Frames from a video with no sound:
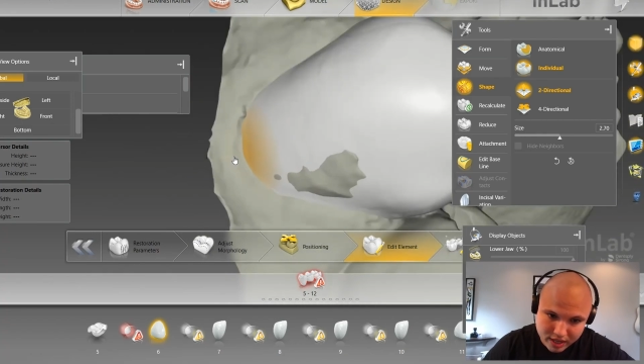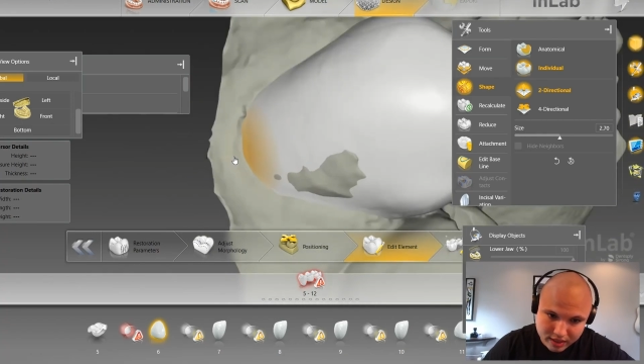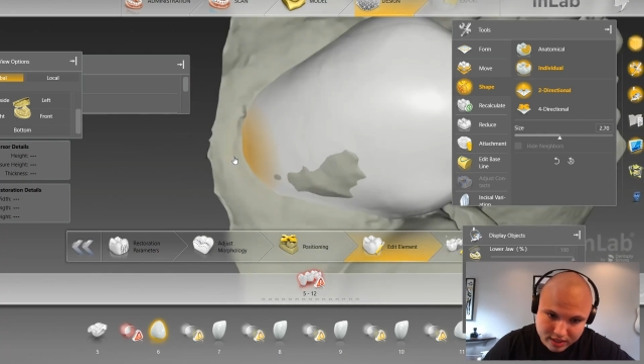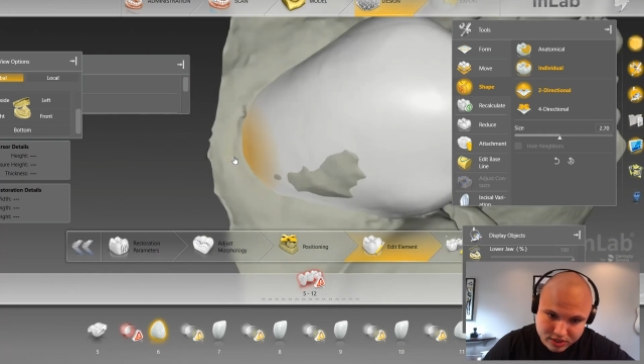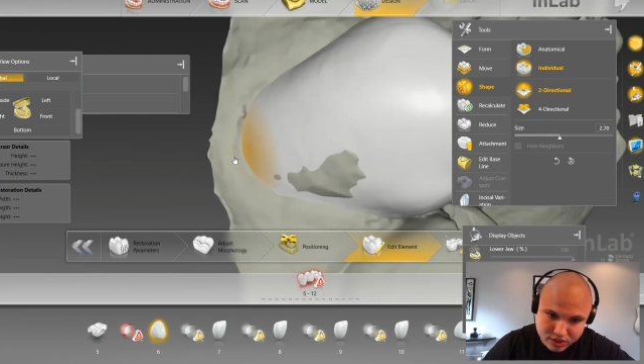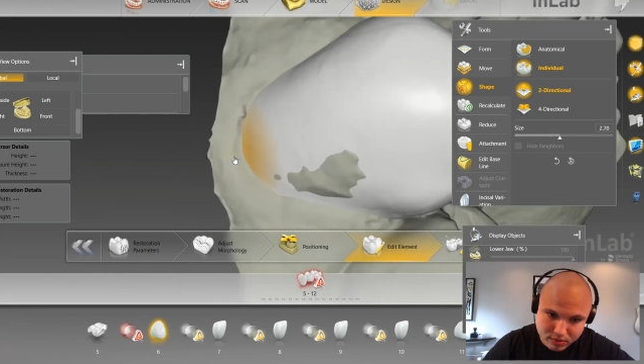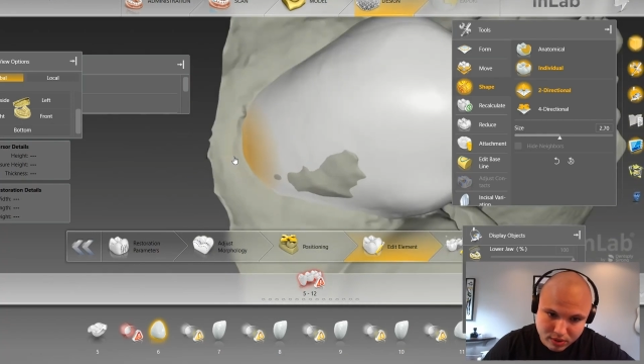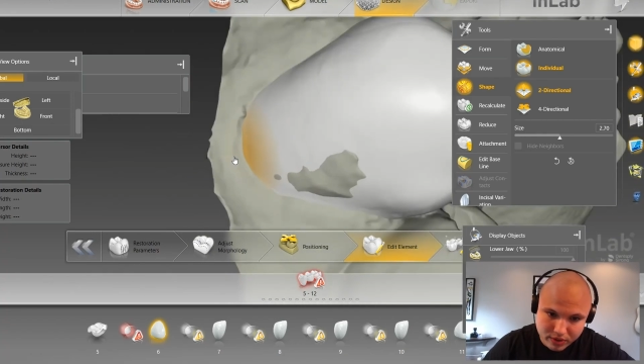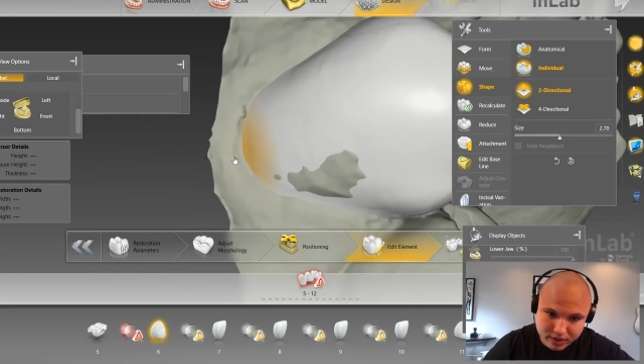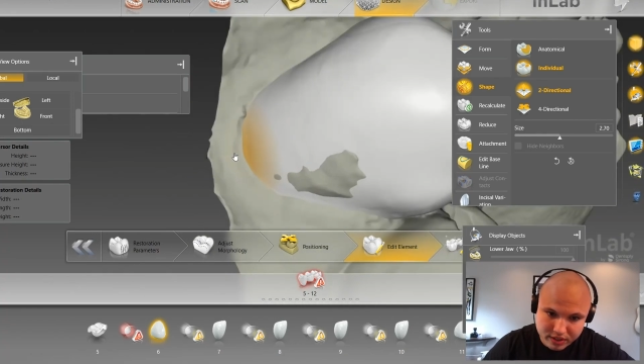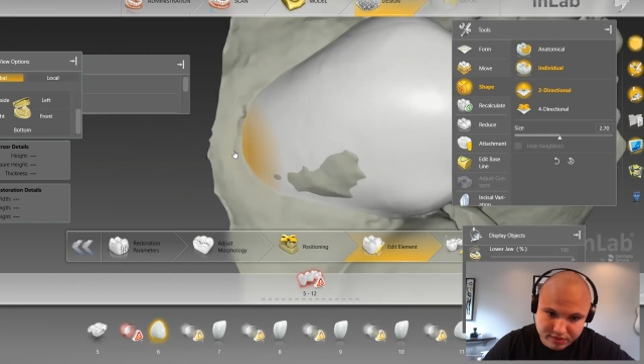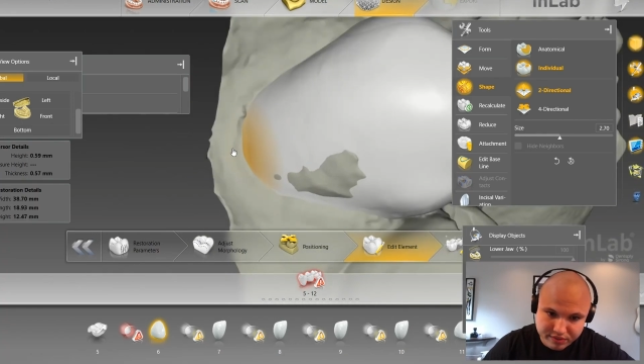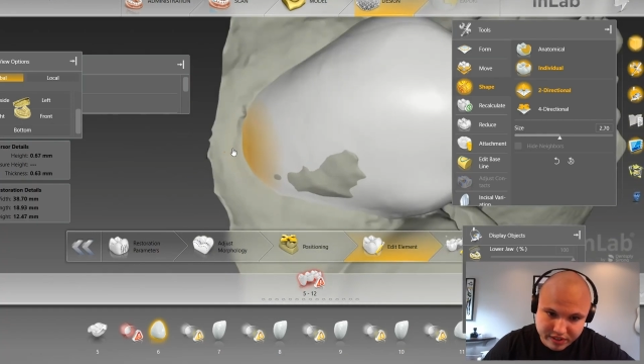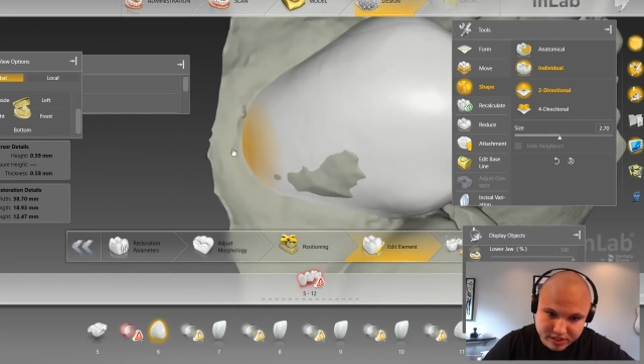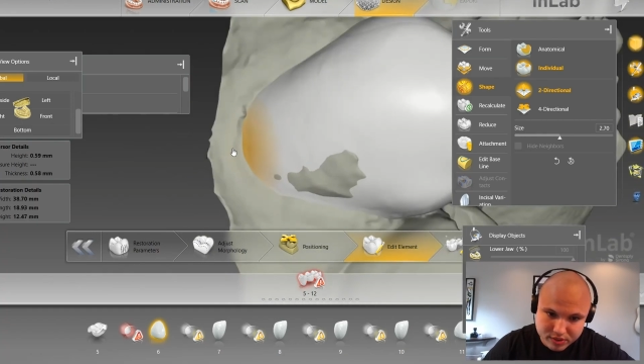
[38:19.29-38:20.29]
that Sirona could
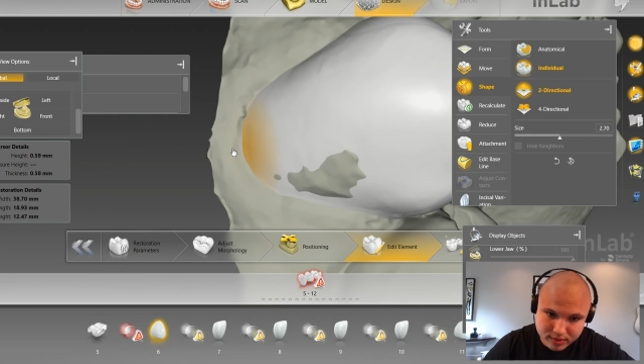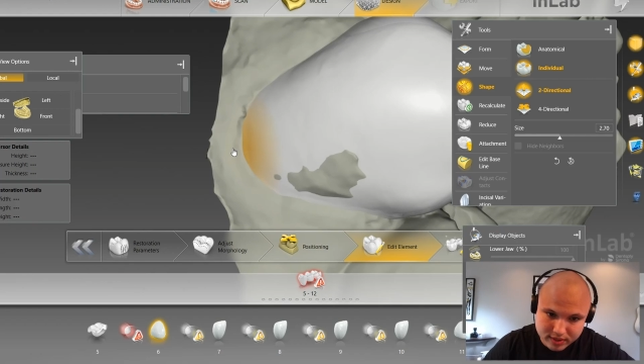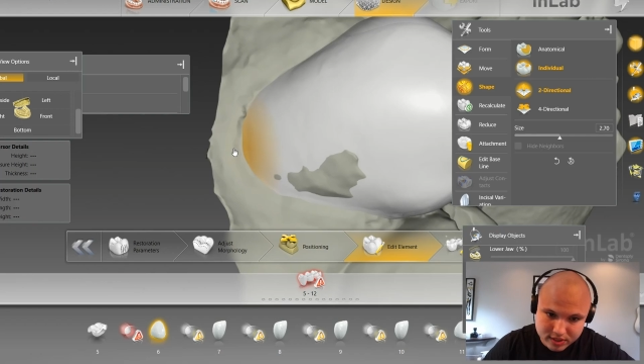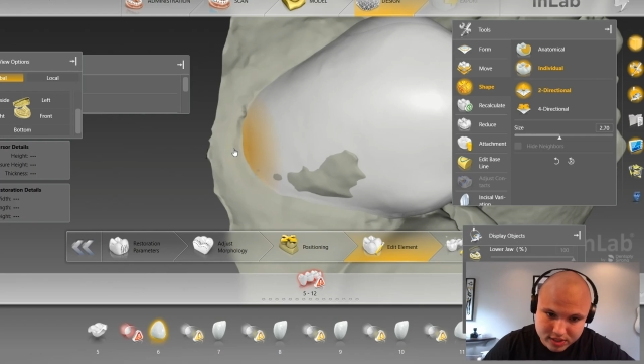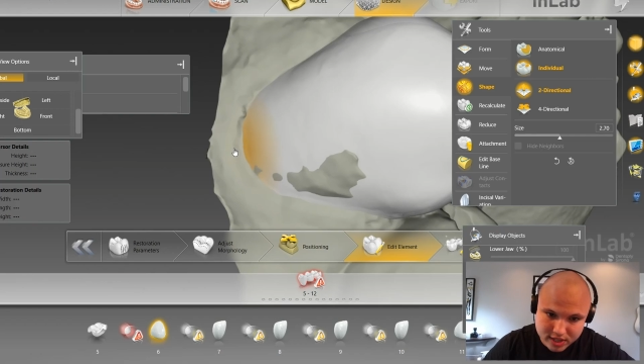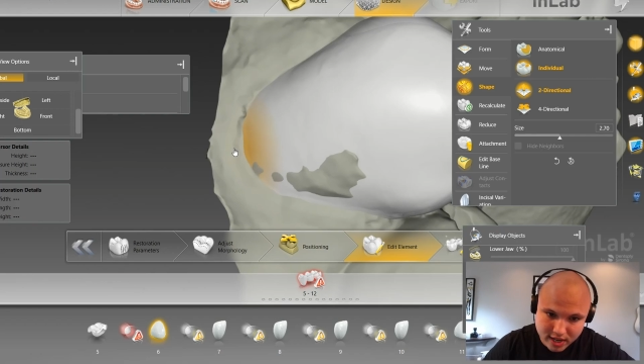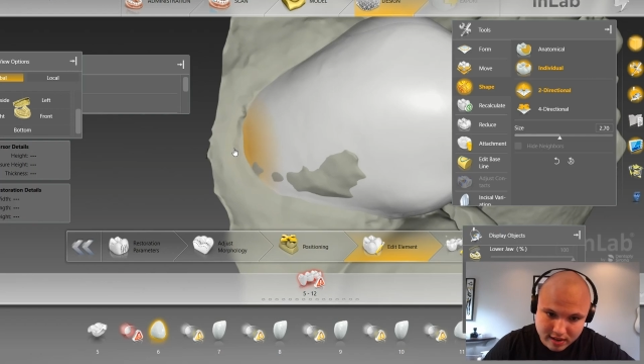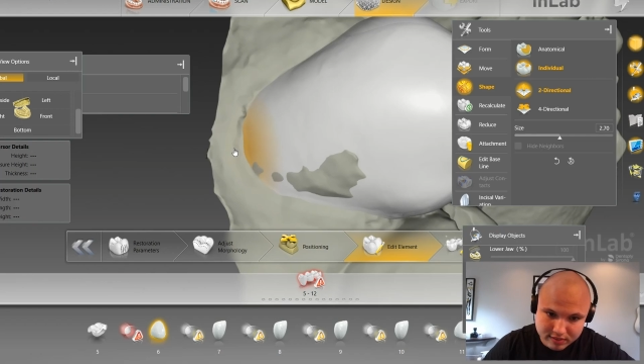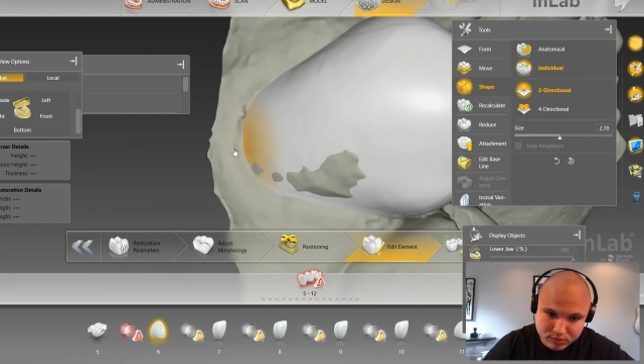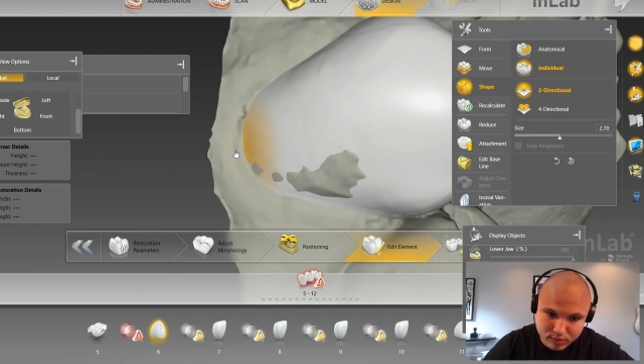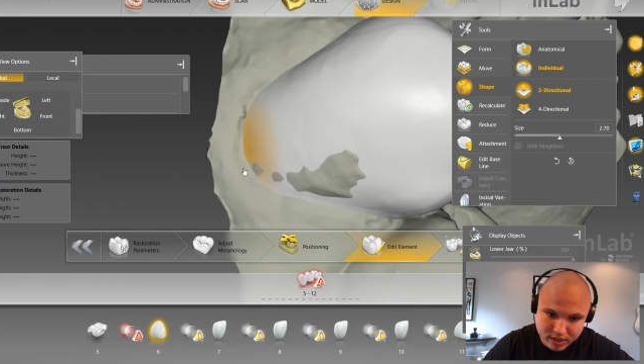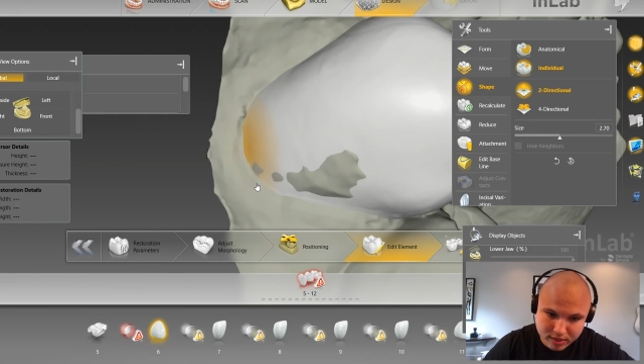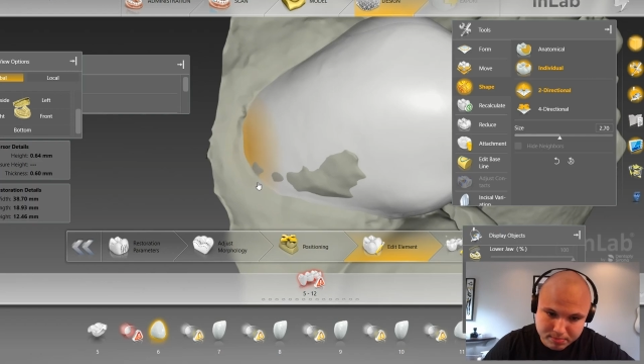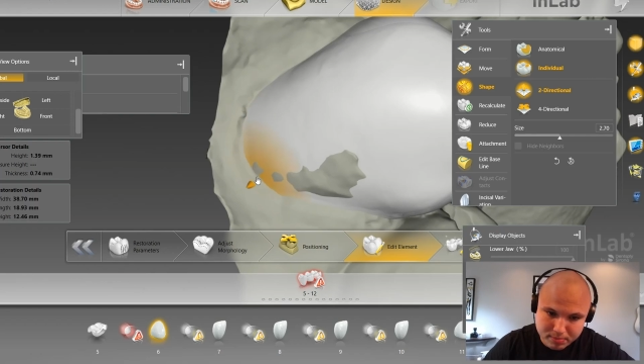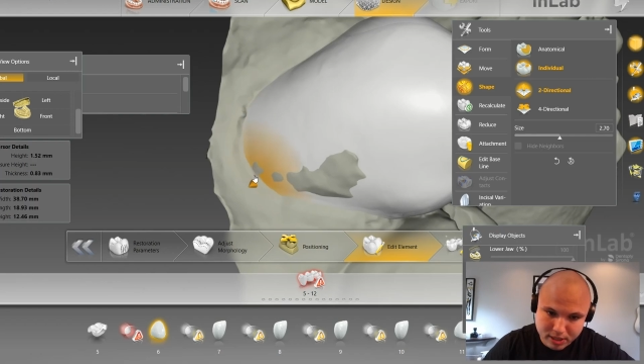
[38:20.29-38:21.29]
fix with the
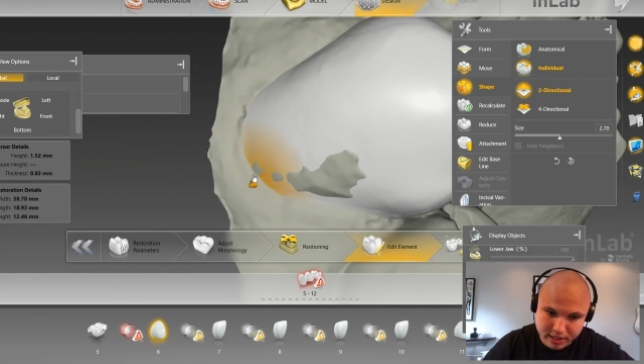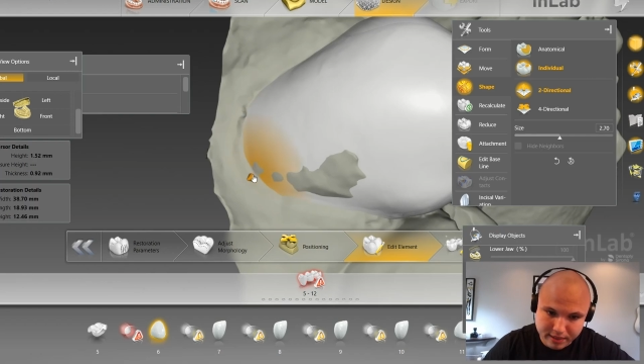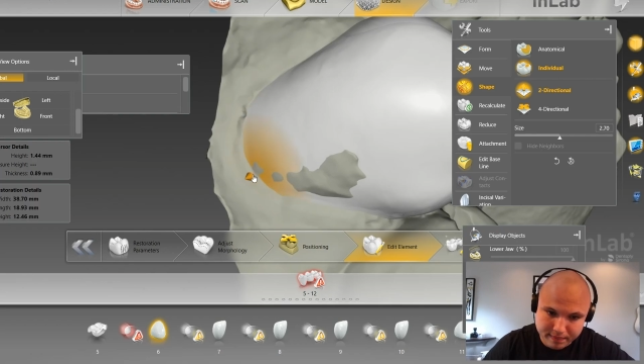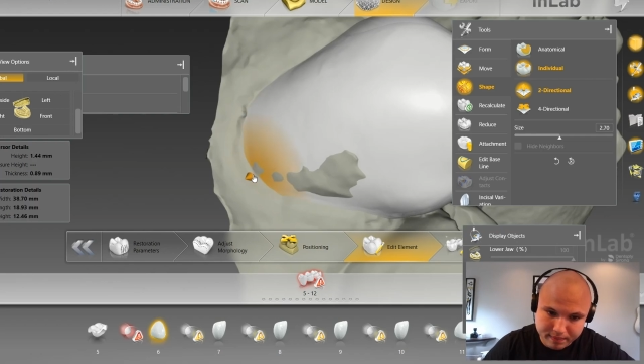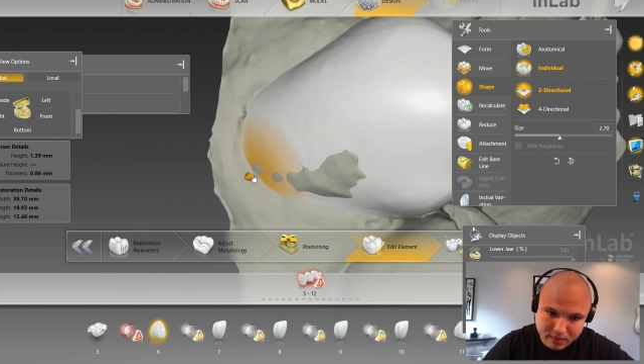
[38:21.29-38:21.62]
software, but